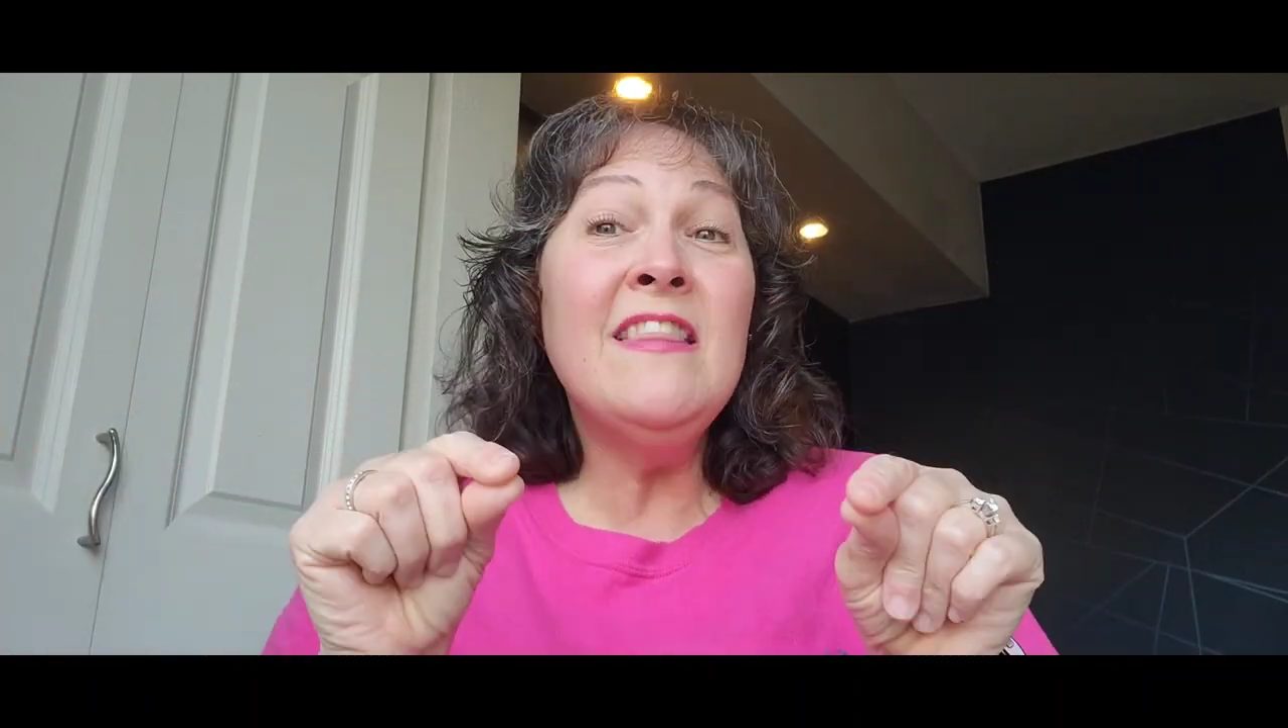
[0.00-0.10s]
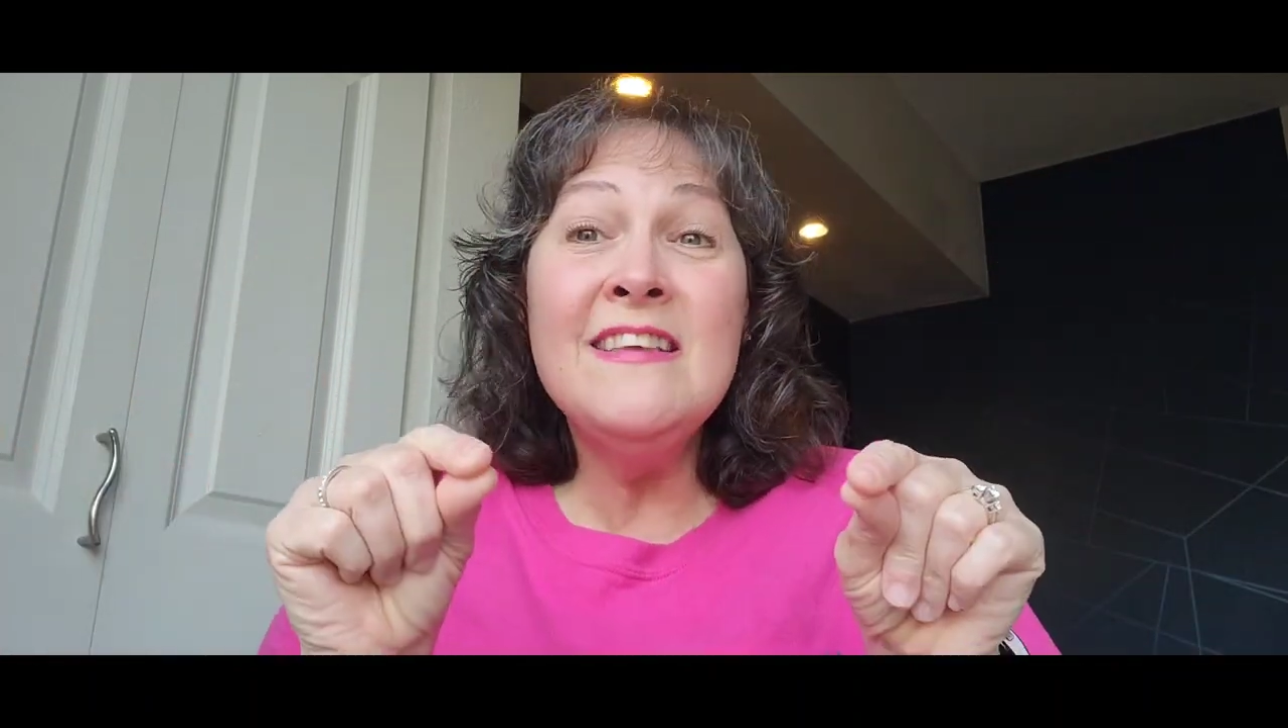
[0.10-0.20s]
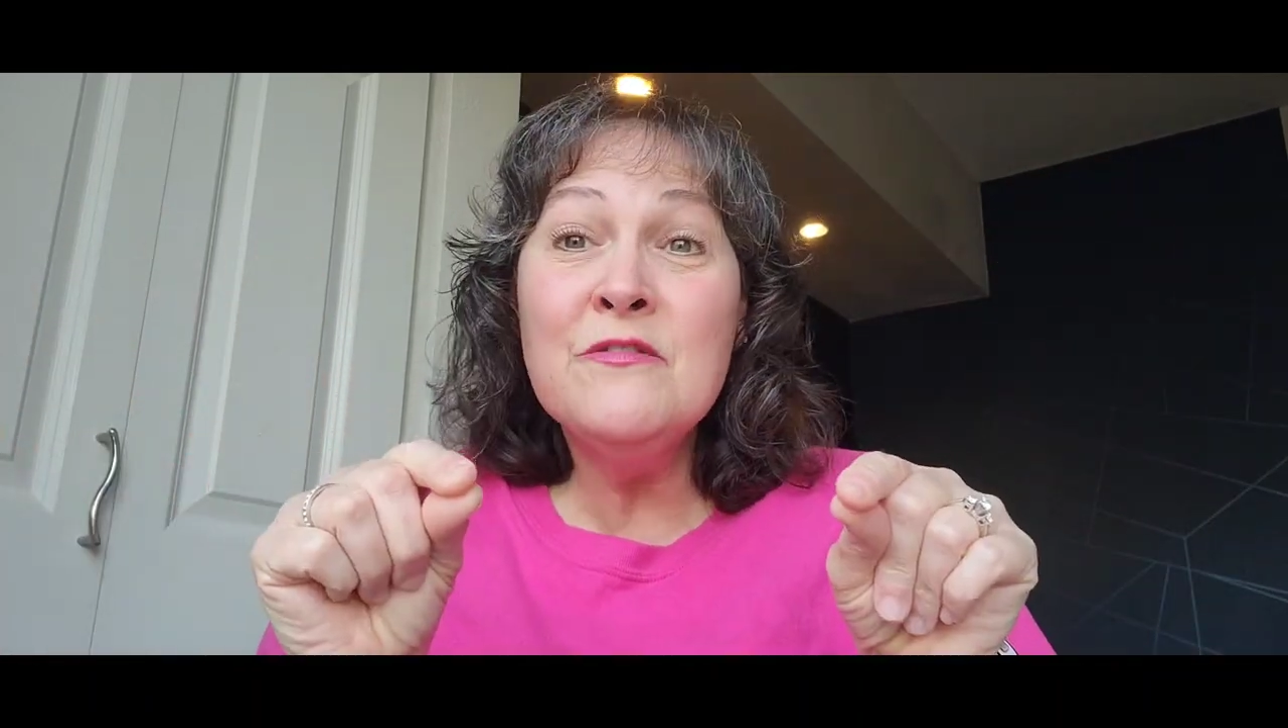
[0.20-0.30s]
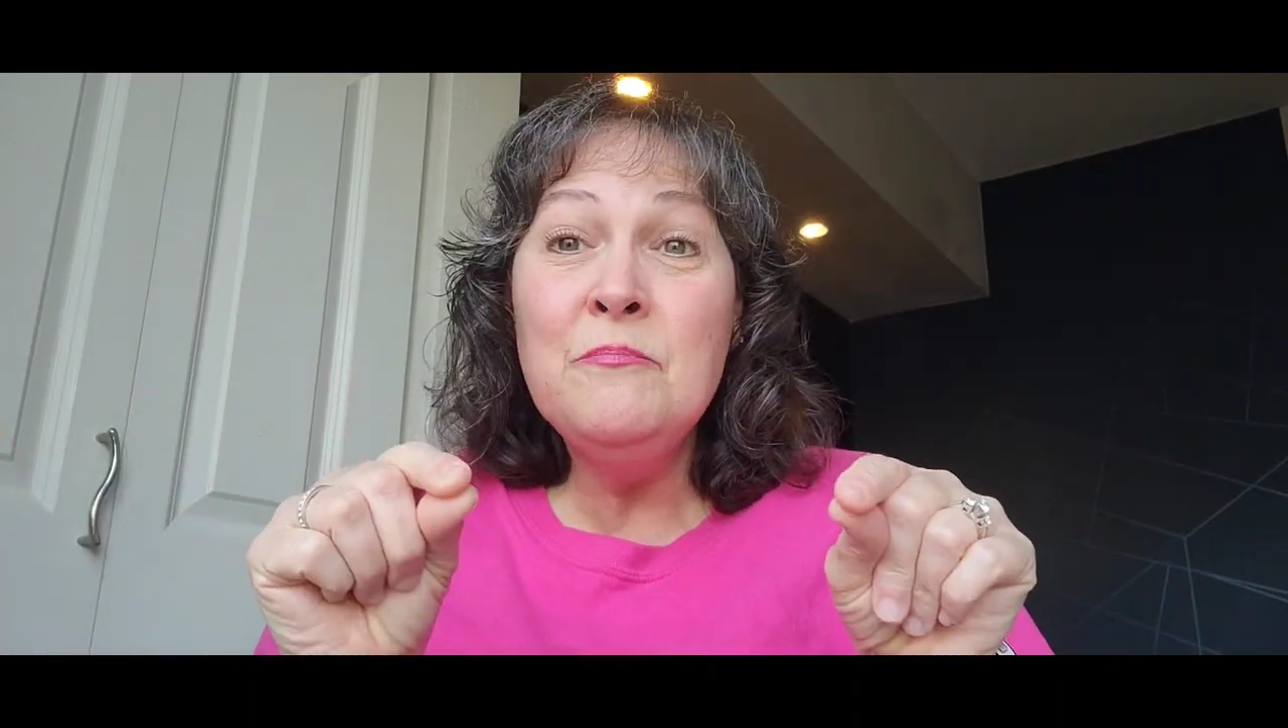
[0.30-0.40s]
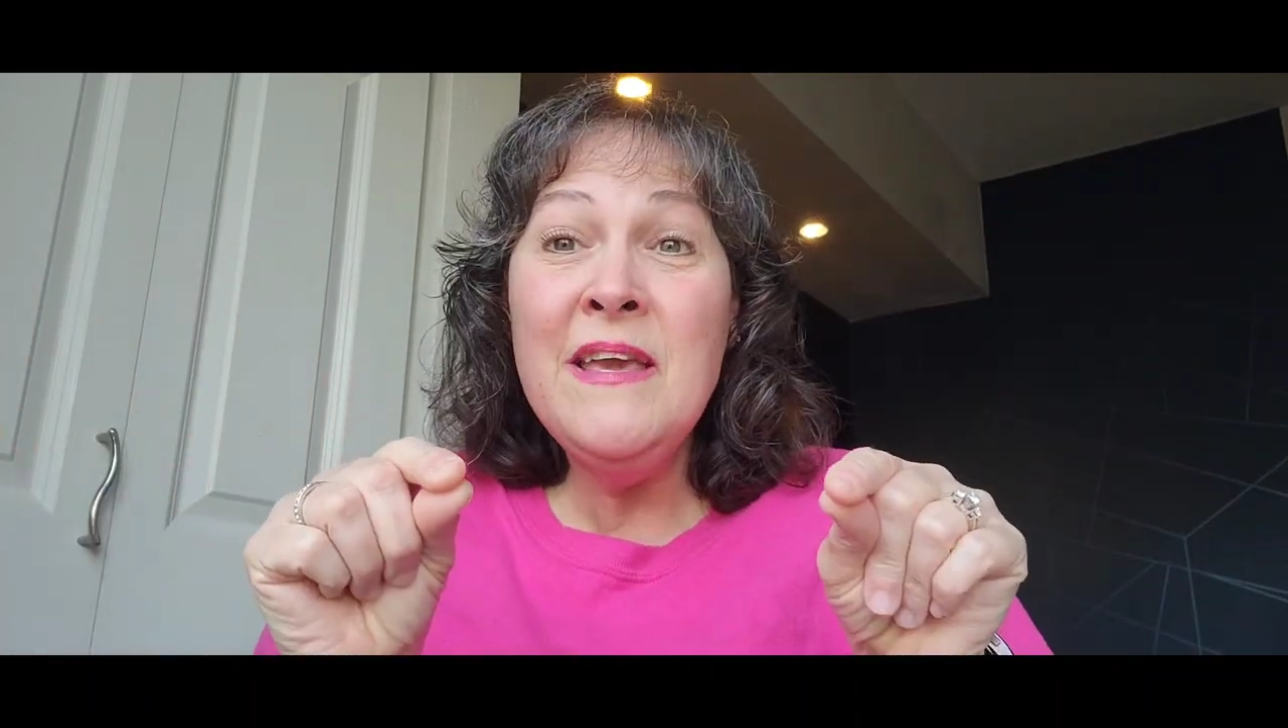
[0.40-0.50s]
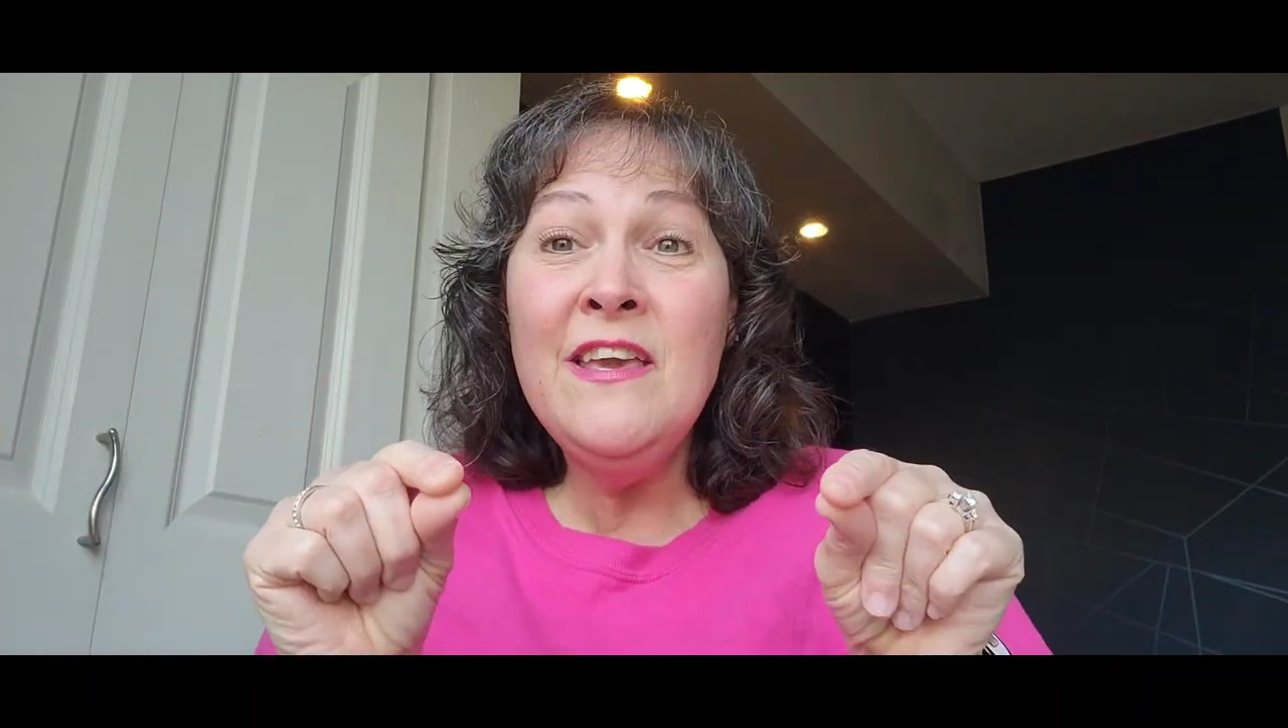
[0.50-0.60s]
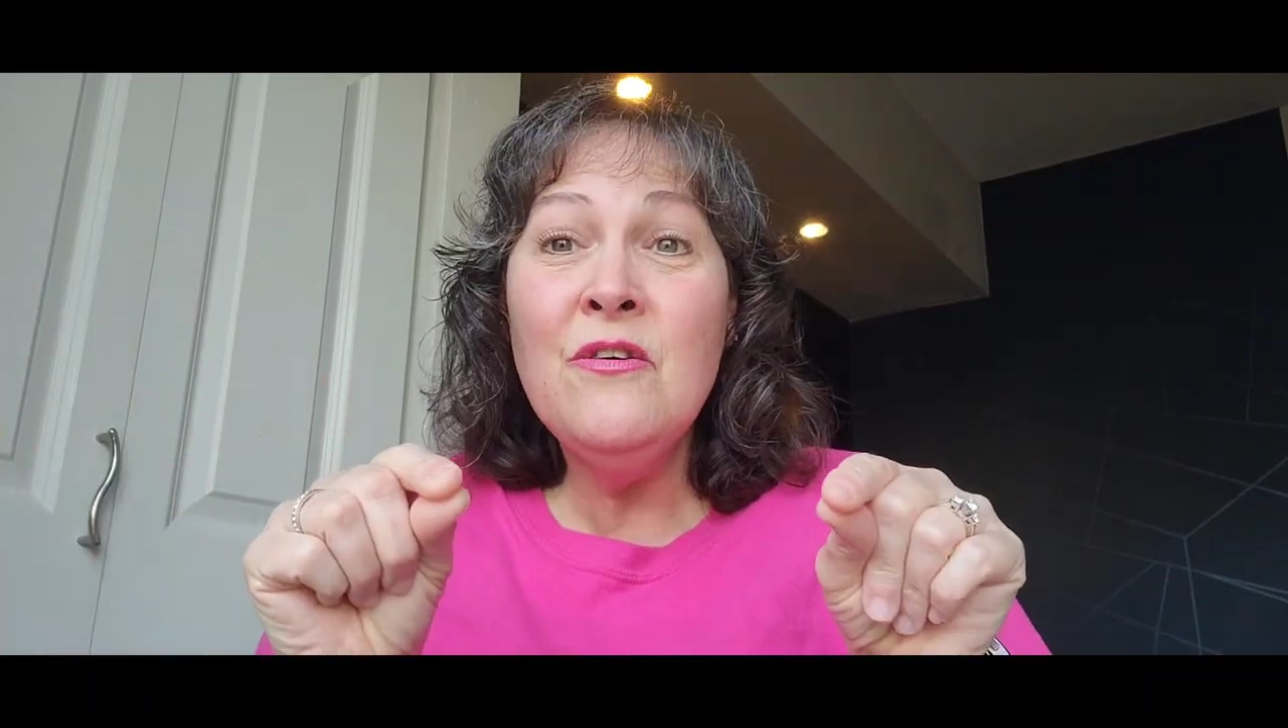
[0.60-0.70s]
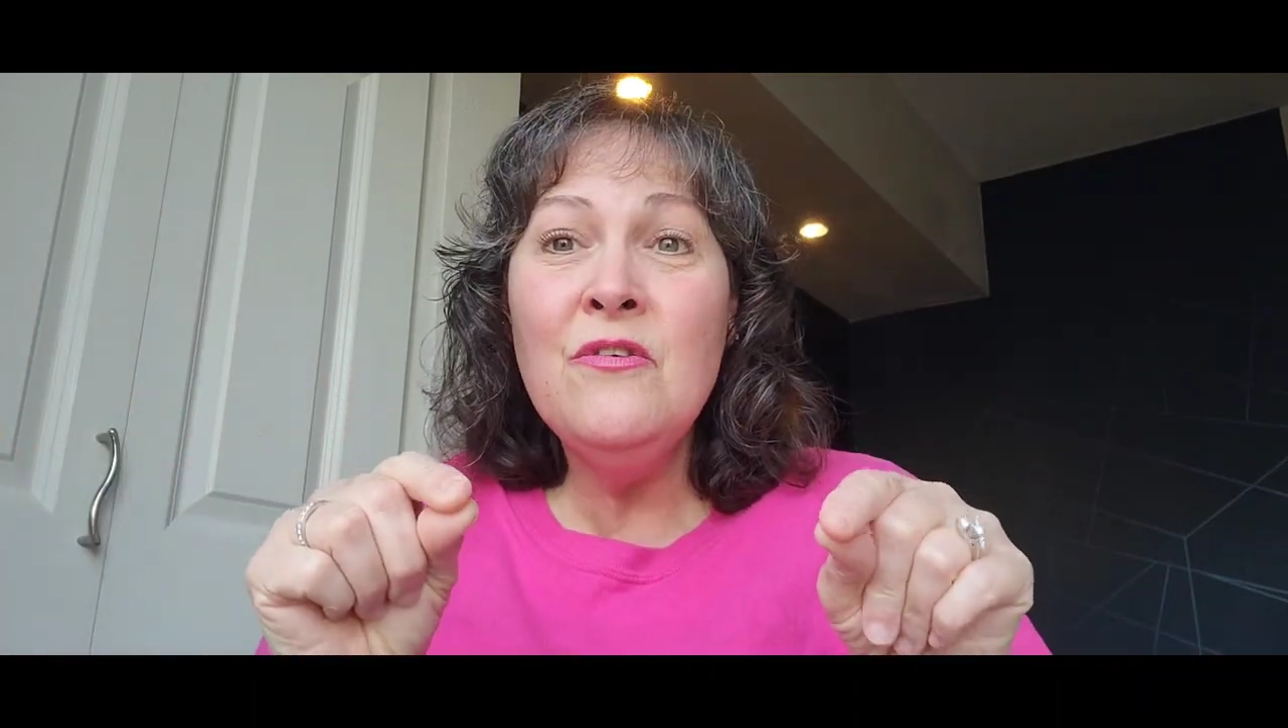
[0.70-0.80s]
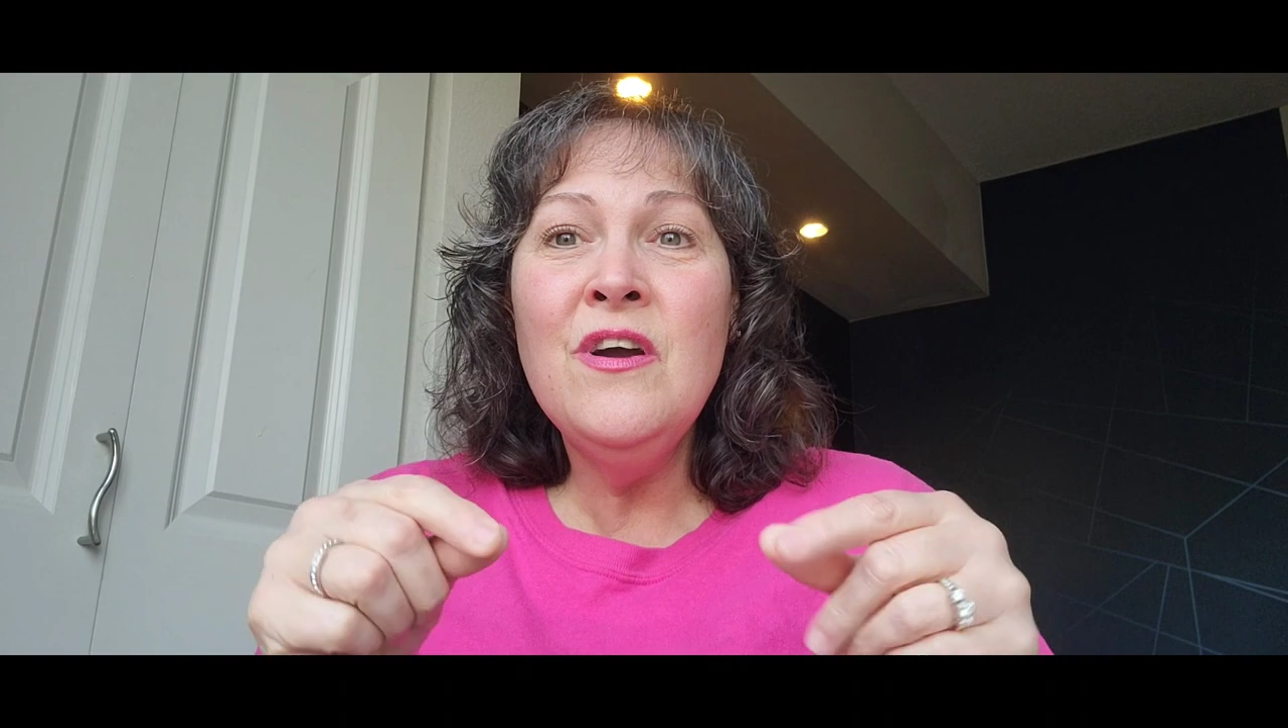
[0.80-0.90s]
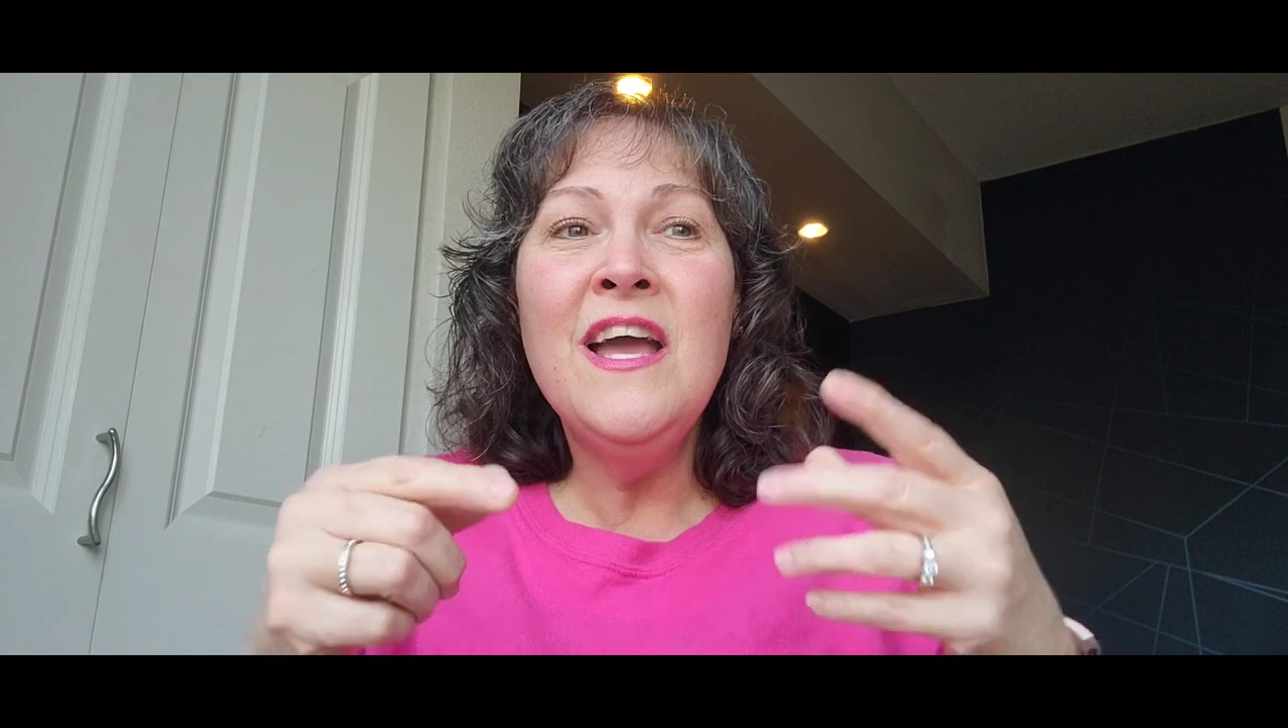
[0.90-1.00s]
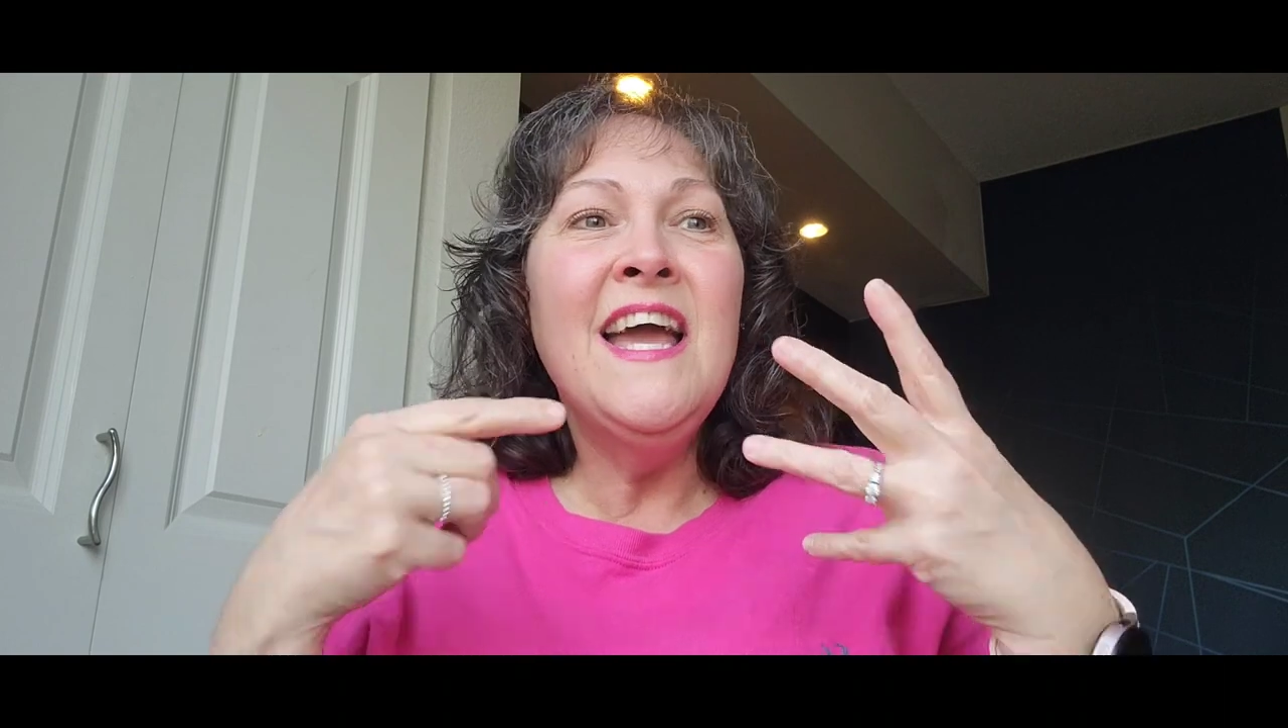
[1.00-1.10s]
this meal.